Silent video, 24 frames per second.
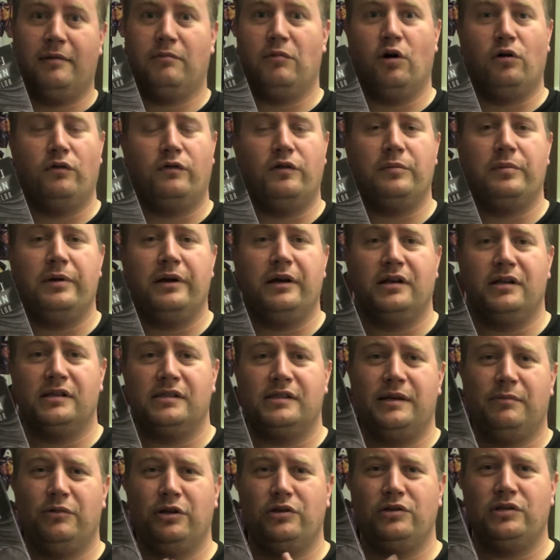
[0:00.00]
over a period, because
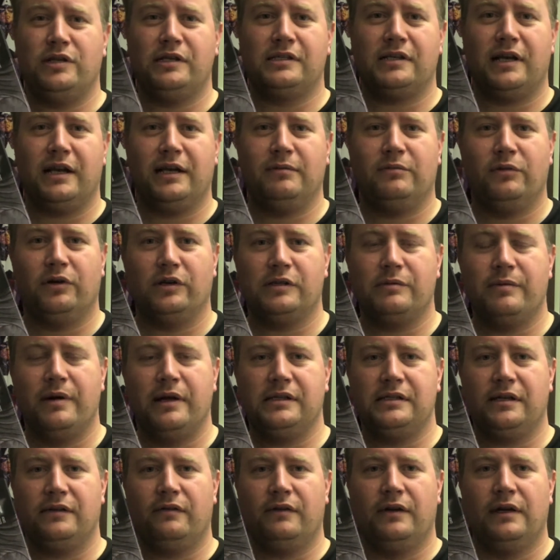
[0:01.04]
they'd be usually slightly more
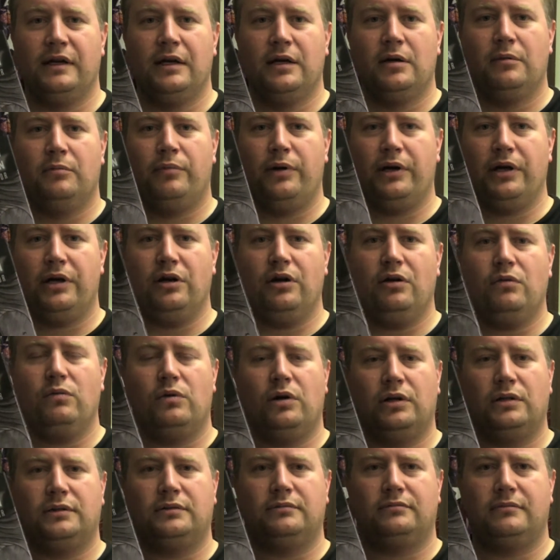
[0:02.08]
expensive. But you know
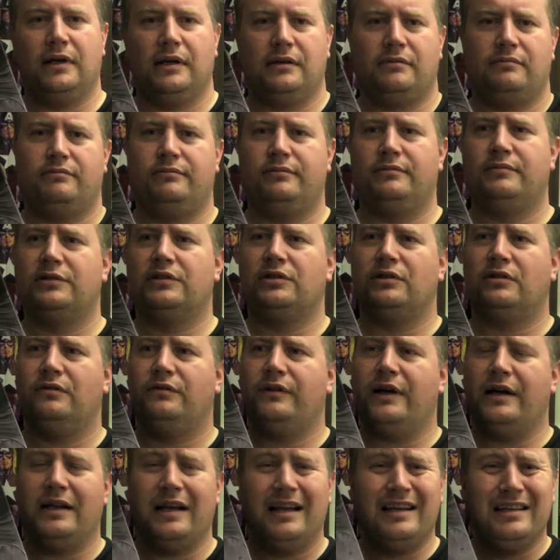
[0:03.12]
what,
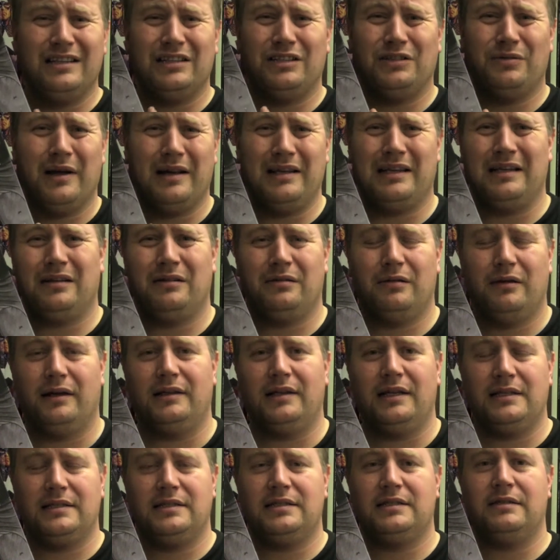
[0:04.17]
at under 20 quid,
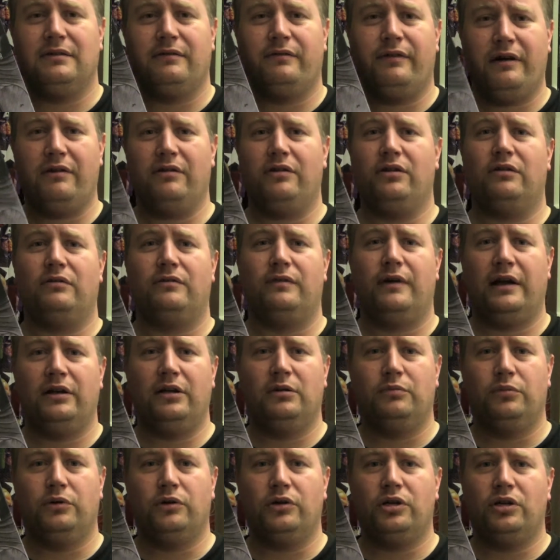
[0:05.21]
this is a very good
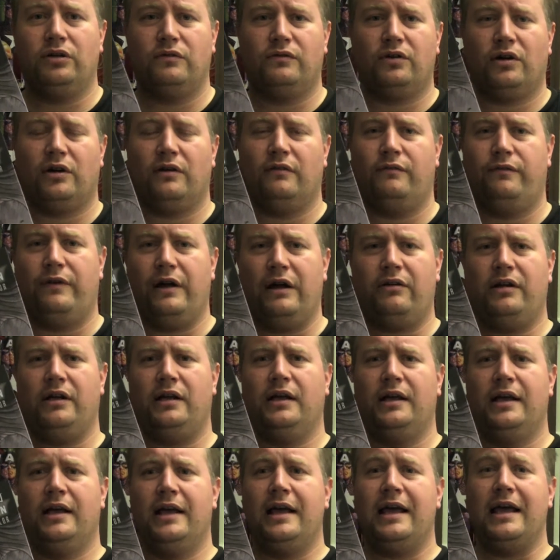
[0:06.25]
value book. You've got a
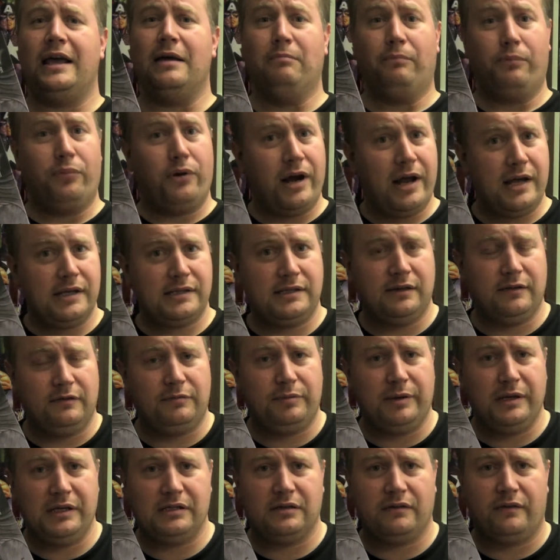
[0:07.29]
very
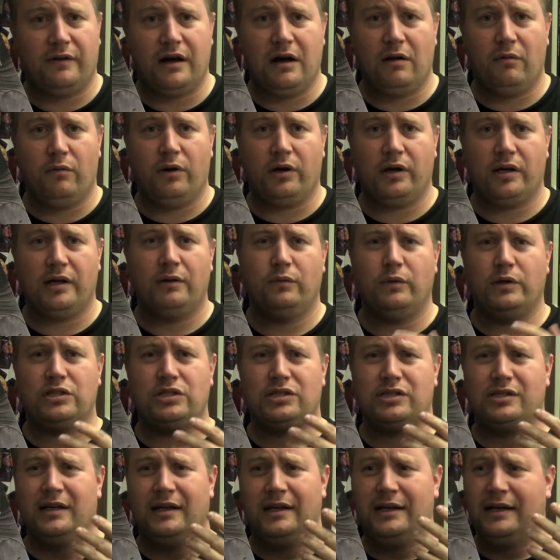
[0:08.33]
impressive piece of artwork
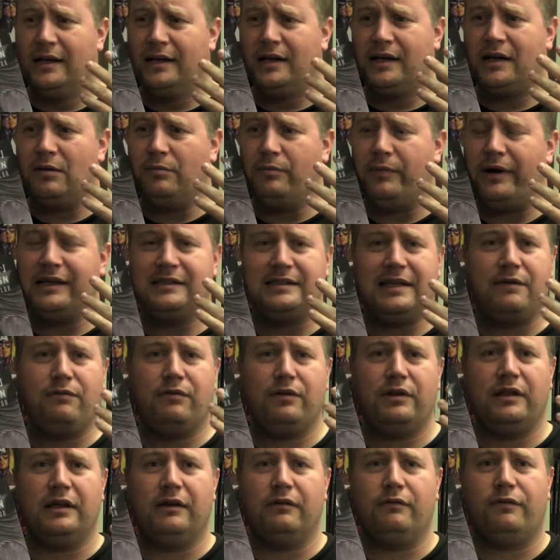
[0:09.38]
which combines
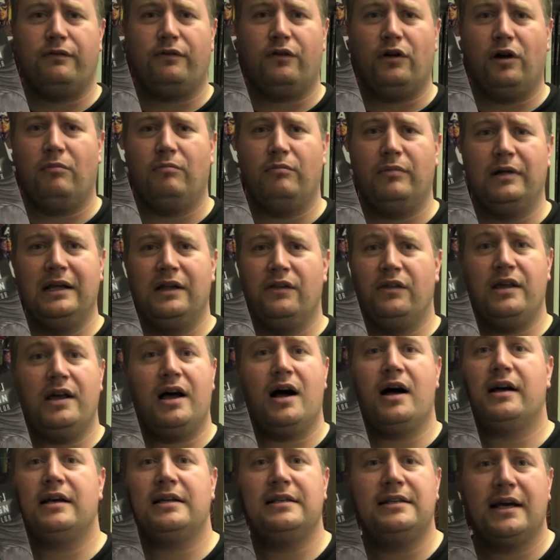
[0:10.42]
everything from the
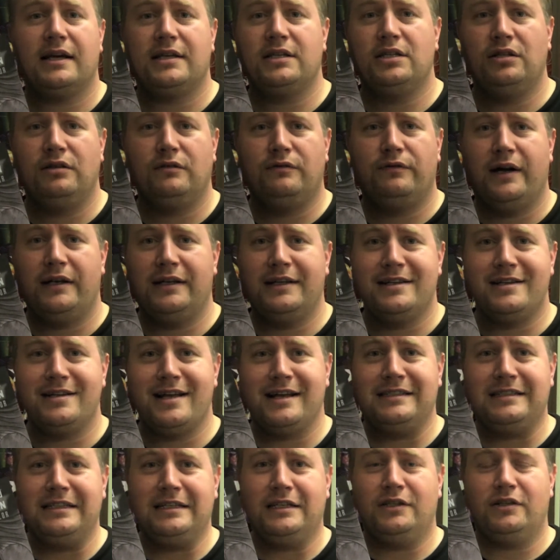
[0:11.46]
architecture you'd find in
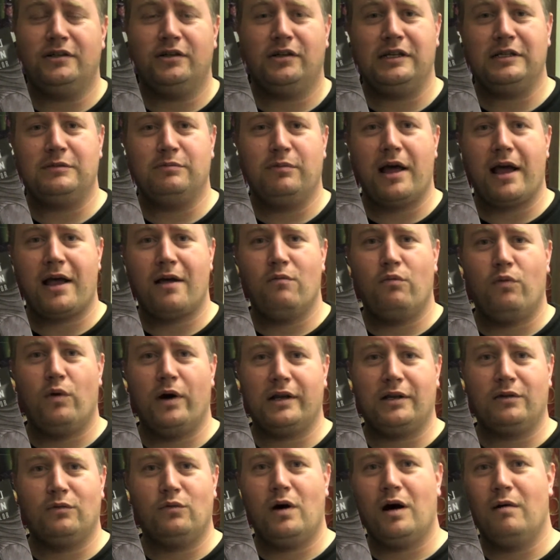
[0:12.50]
1930s black and
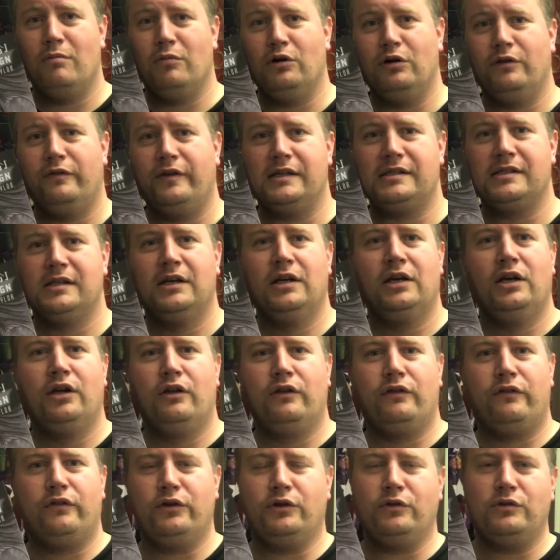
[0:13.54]
white noir movies
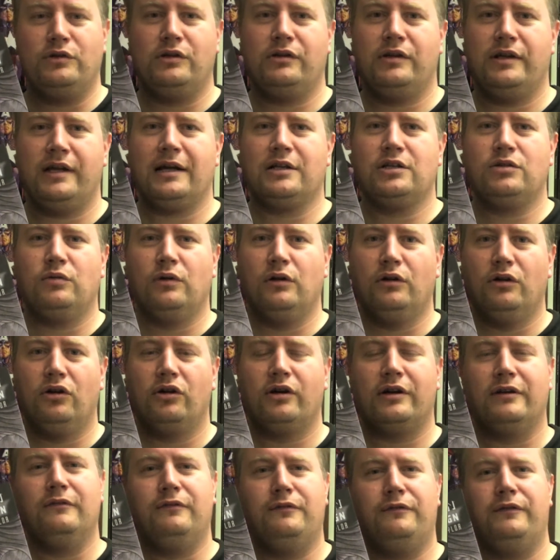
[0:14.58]
through to the actual
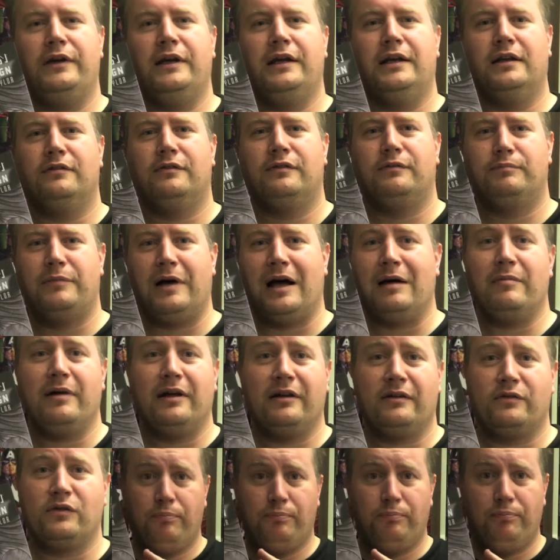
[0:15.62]
look and feel of
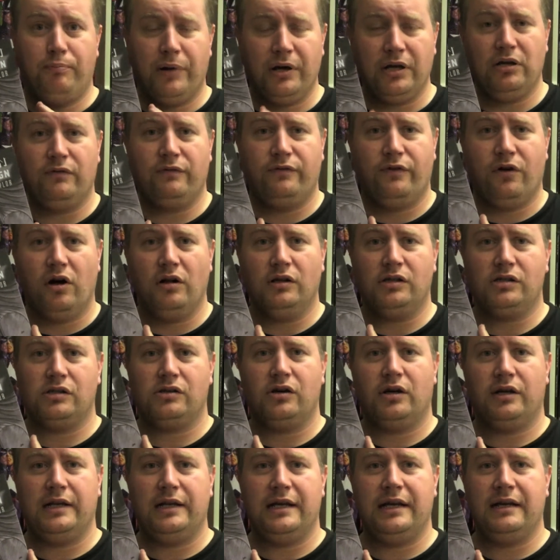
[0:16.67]
Batman. But you've also
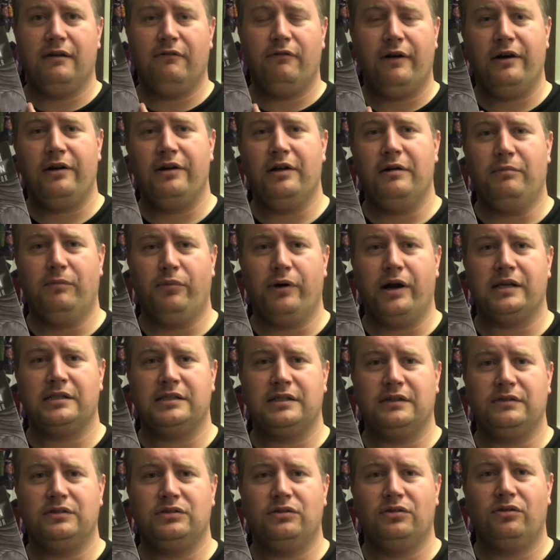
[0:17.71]
got here a very
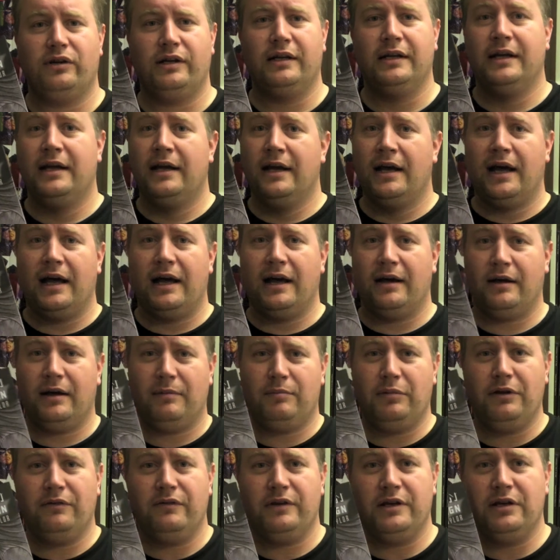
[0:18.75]
impressive story, a
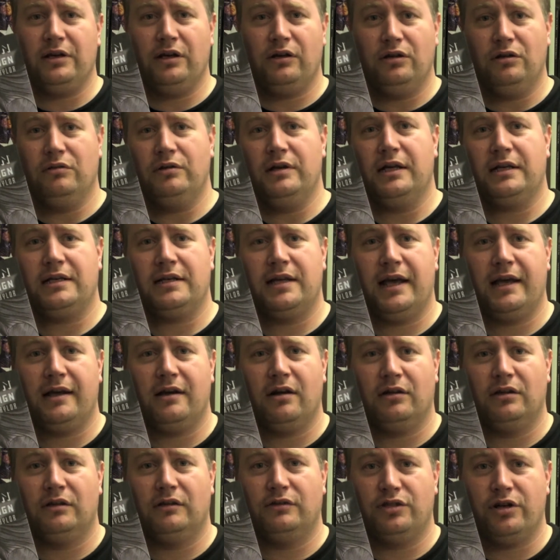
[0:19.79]
bit of a unique take
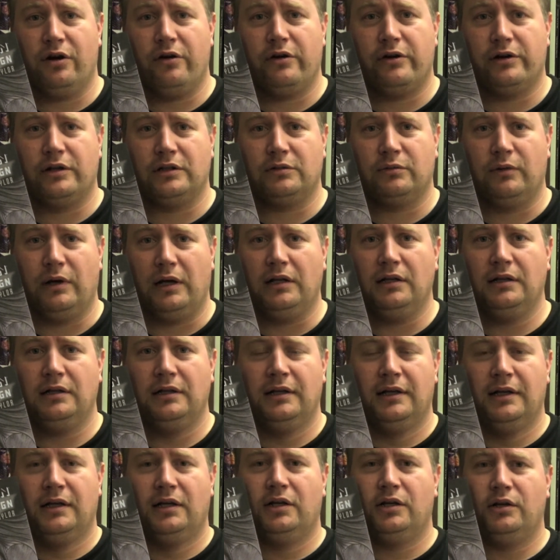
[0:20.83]
on the Joker as well,
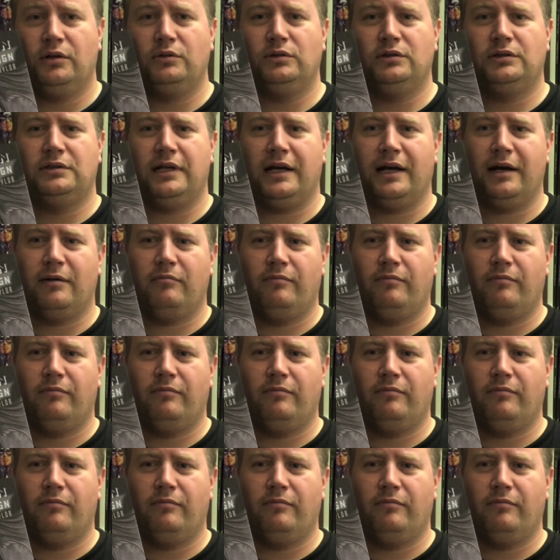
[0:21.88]
who's